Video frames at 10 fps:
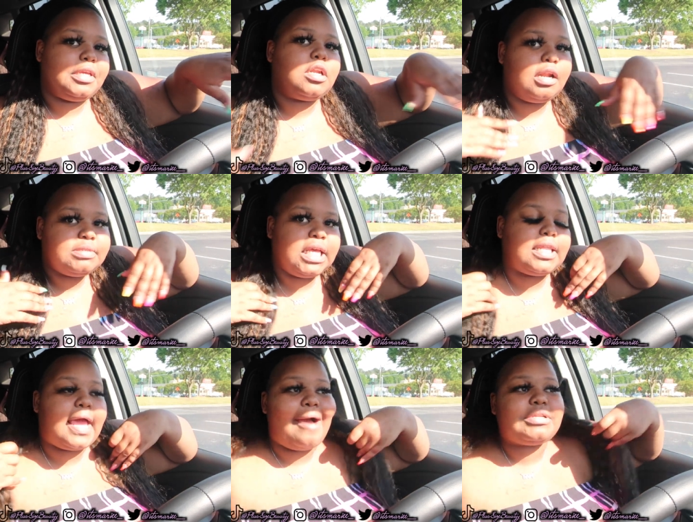You know what I'm
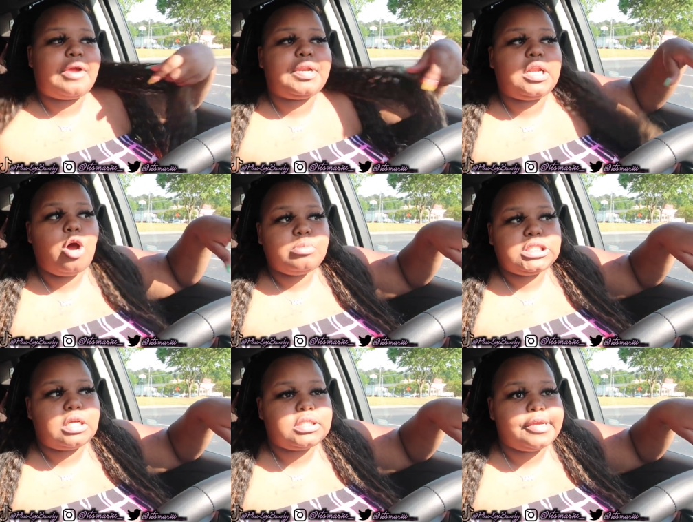saying? Like, I was already in
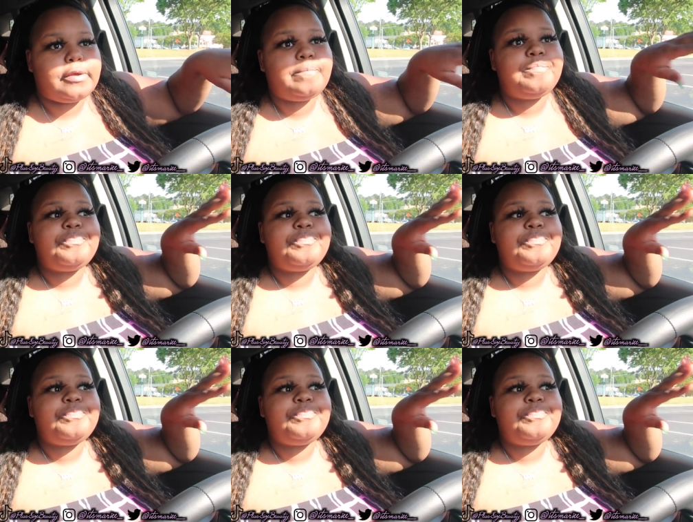homeless shelter